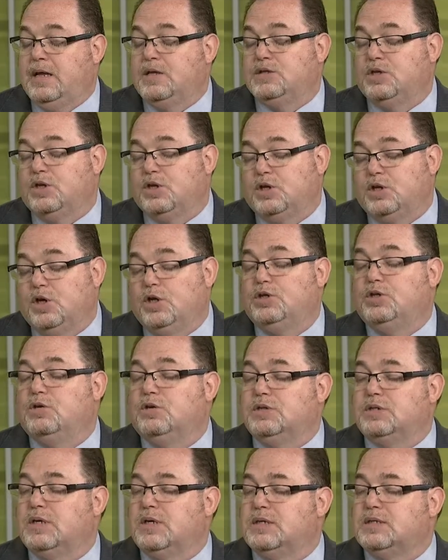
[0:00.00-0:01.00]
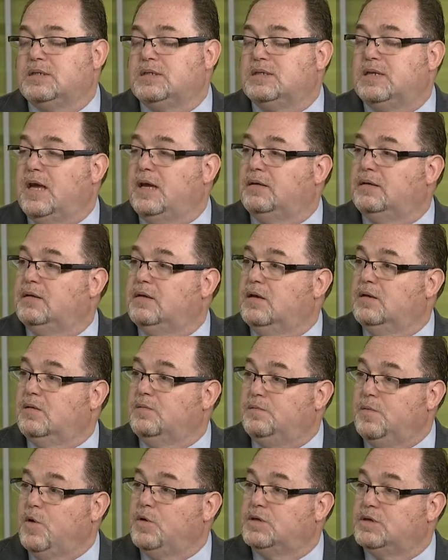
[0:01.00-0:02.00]
So the good news is, is that
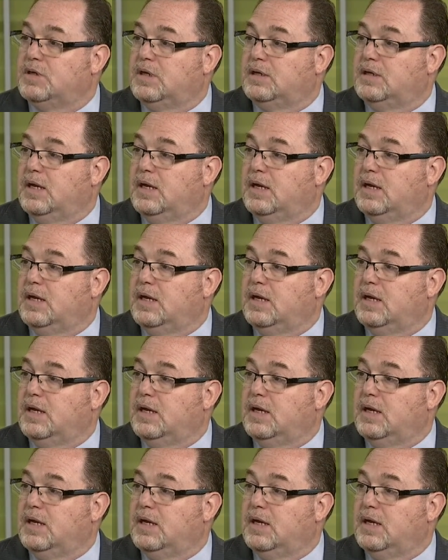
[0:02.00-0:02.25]
the folks in